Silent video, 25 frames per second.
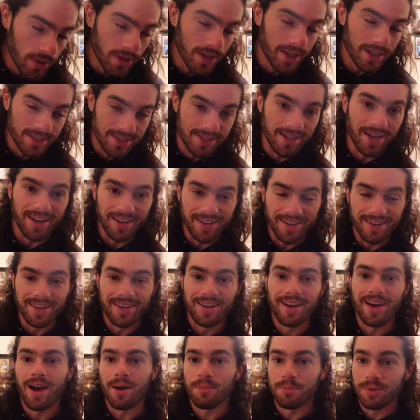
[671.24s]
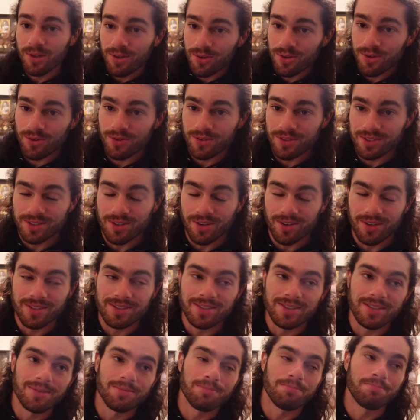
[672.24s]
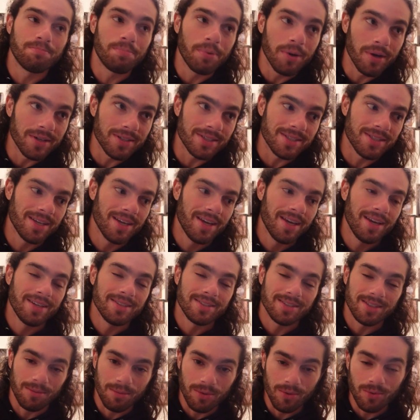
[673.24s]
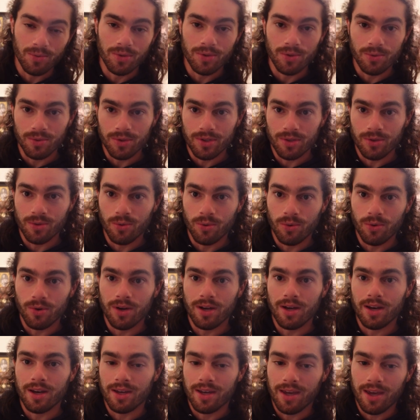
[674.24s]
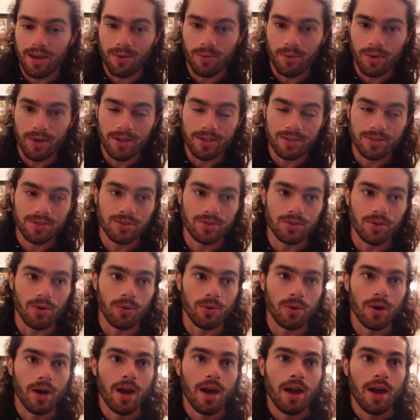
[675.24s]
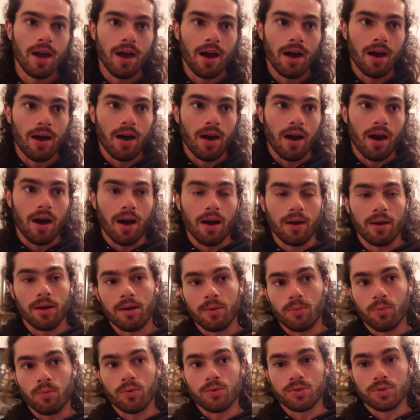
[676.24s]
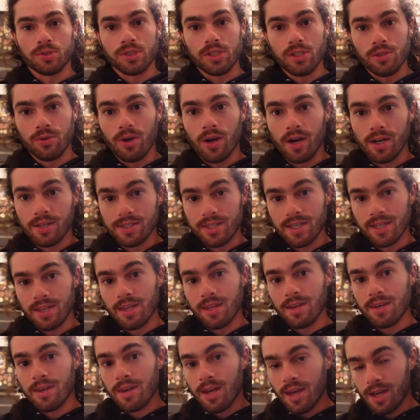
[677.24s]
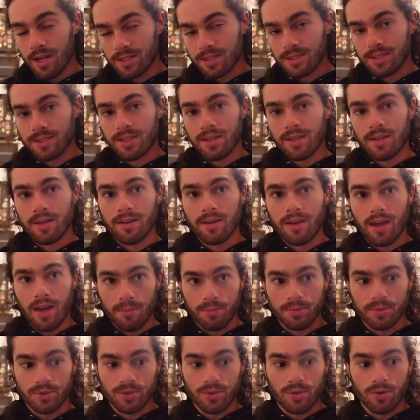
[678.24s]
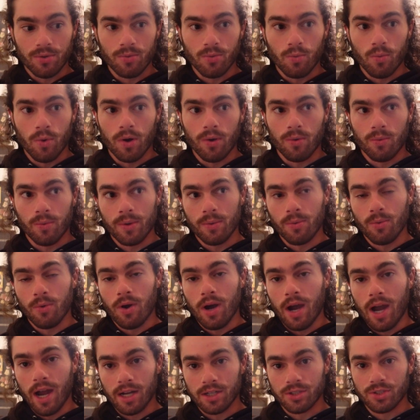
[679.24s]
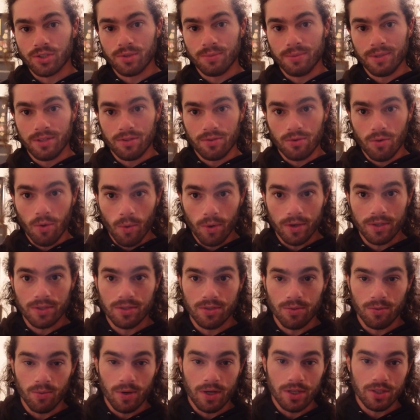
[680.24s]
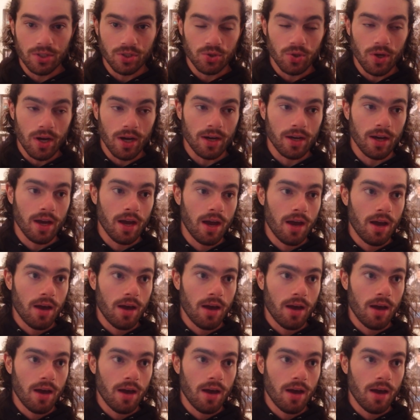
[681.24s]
excited. I'm a little nervous, honestly, but it's going to be really cool, and I can't wait. So I will see you guys in the next episode, where we will actually be going to the racetrack.